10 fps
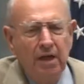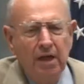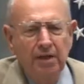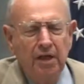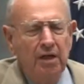
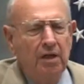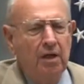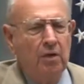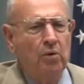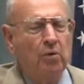And
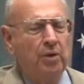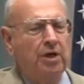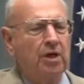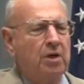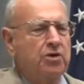then we
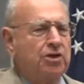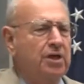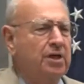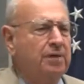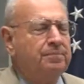
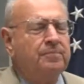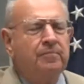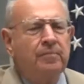negotiated